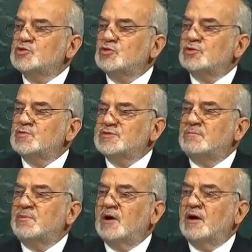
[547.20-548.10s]

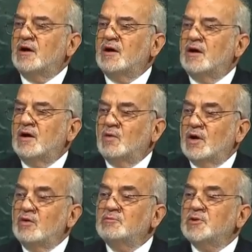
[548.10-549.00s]
Between the
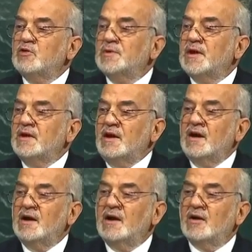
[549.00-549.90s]
federal
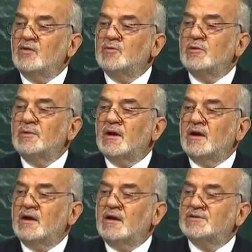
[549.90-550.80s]
and
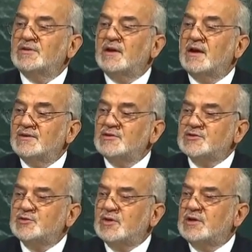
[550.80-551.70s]

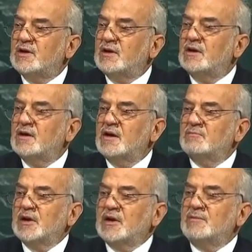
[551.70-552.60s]
regional government,
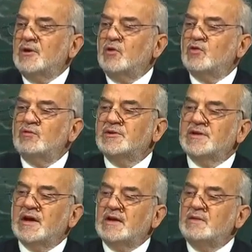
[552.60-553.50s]
federal government and the
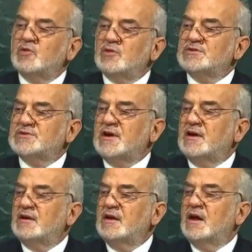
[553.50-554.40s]
regional government of
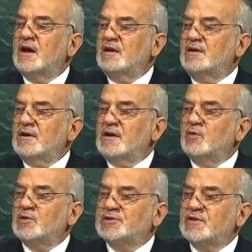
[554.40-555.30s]
Kurdistan, we have not
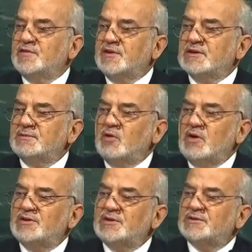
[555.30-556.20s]
accepted the
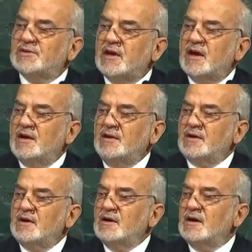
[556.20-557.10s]

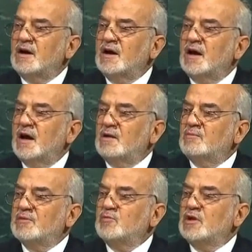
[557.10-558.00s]
unconstitutional decision
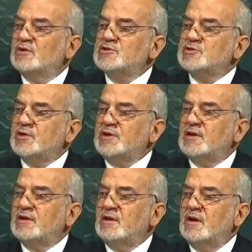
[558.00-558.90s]
adopted by the
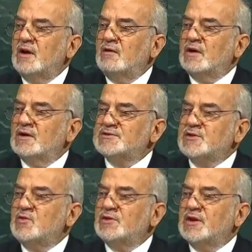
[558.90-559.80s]

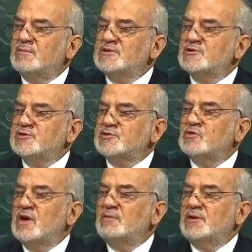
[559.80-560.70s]

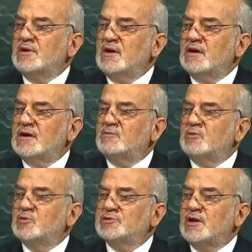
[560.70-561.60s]
Iraqi
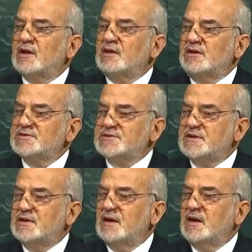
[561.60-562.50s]
Kurdistan region,